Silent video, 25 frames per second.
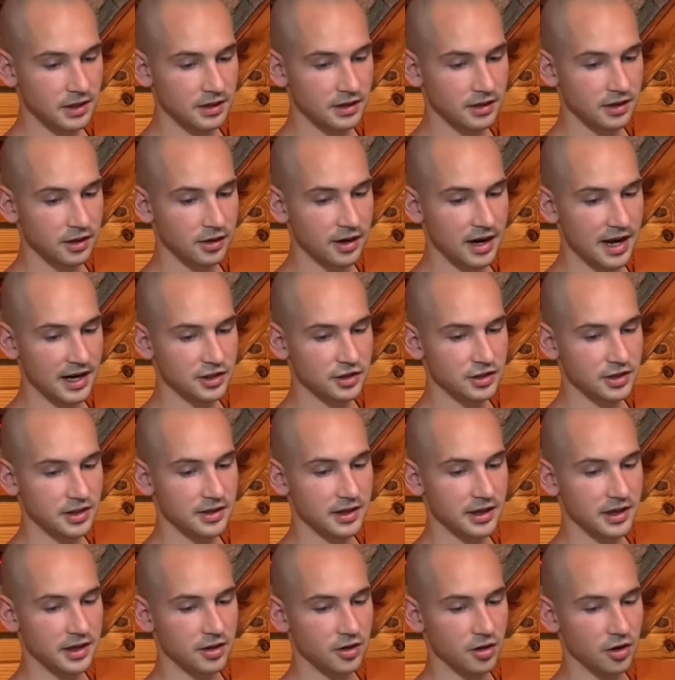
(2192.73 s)
they're actually,
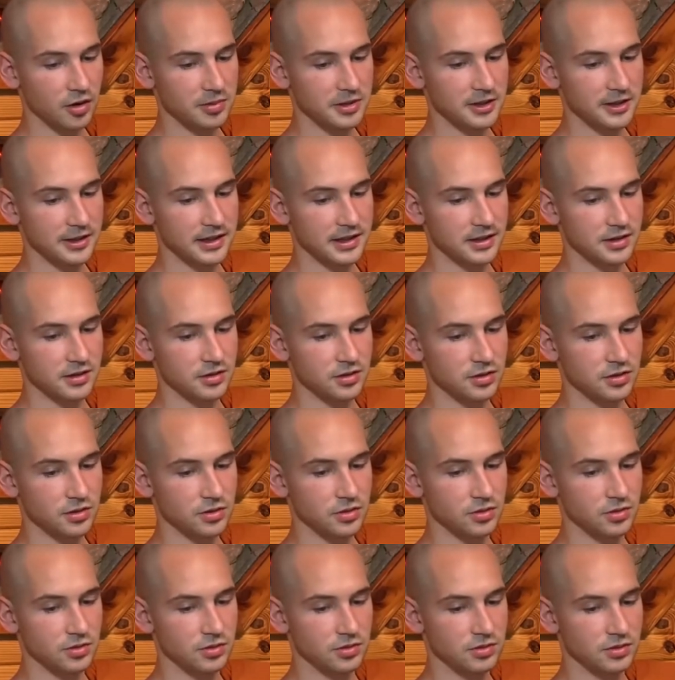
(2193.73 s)
they can all be linked
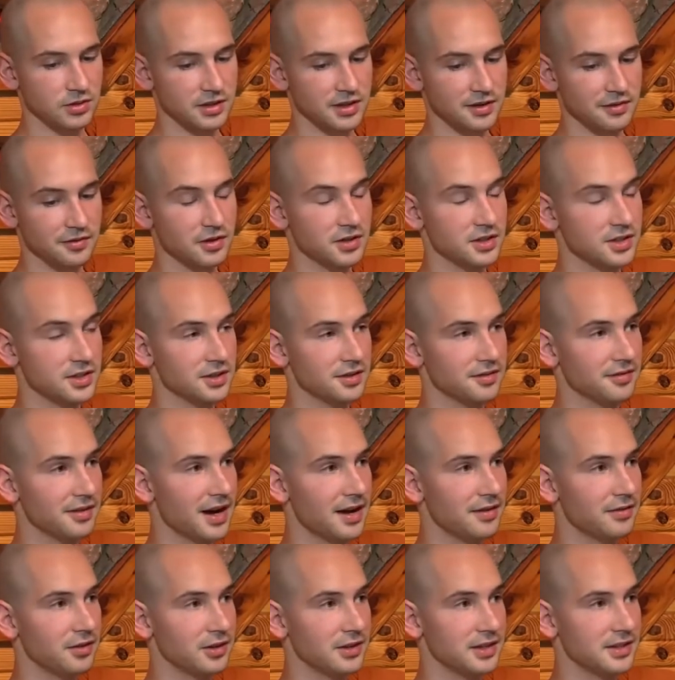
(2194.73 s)
to different
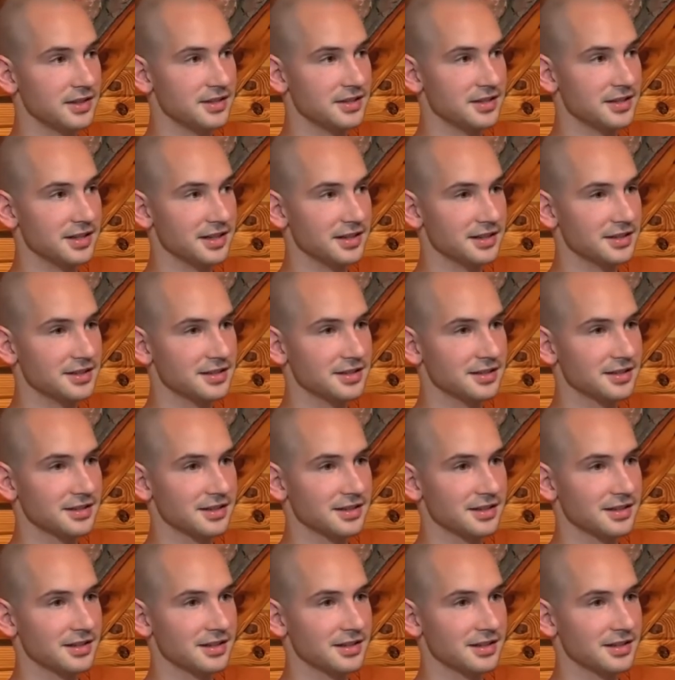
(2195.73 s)
survival instincts.